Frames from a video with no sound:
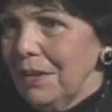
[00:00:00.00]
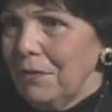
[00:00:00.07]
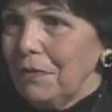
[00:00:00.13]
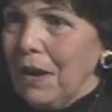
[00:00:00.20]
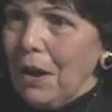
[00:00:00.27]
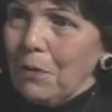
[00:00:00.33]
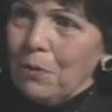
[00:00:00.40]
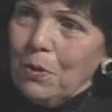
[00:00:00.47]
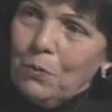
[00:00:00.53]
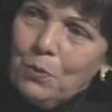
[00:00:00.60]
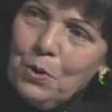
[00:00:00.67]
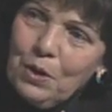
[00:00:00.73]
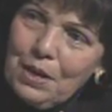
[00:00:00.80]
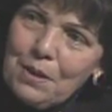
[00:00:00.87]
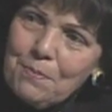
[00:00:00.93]
If I will
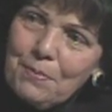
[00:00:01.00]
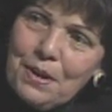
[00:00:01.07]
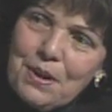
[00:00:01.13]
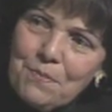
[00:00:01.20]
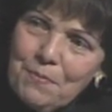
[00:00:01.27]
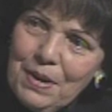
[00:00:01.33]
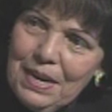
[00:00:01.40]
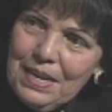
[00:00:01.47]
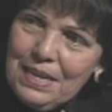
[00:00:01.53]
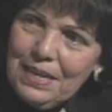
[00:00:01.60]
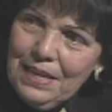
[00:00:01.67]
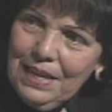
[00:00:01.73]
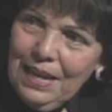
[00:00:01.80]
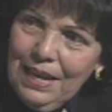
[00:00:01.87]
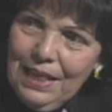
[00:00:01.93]
work and bring money
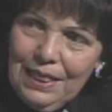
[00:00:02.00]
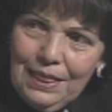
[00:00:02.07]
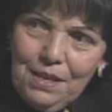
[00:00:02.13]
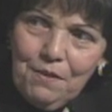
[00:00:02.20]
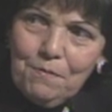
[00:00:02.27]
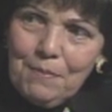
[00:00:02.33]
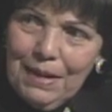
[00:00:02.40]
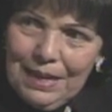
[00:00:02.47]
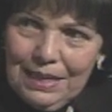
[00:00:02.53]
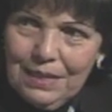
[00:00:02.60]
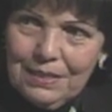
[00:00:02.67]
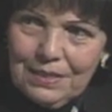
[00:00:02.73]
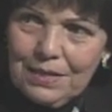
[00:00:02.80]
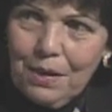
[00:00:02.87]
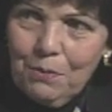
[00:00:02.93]
and leave my
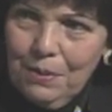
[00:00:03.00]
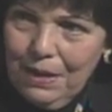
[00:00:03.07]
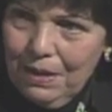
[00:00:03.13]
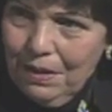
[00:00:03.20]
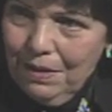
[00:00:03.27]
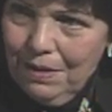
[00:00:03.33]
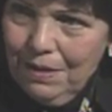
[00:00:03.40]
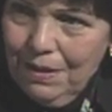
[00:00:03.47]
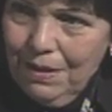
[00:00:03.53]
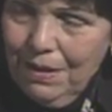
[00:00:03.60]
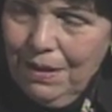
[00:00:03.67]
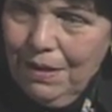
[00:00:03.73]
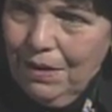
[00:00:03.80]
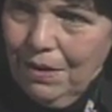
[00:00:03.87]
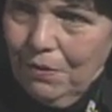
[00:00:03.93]
kids away,
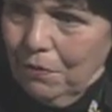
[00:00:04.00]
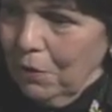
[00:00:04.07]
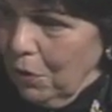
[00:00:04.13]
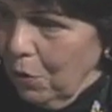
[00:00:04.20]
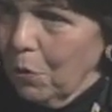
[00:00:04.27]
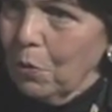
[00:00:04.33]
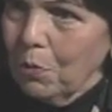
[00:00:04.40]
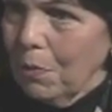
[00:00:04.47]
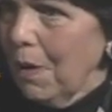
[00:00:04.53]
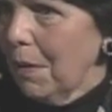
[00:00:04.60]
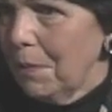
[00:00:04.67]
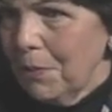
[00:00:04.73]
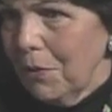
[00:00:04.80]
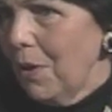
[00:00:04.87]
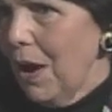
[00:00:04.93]
for who
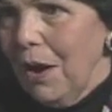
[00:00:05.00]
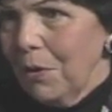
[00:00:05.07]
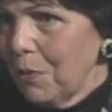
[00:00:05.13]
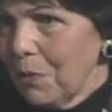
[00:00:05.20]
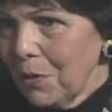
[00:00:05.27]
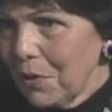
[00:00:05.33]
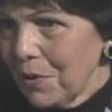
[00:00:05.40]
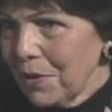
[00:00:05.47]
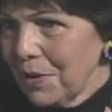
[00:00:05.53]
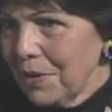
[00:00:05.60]
I work?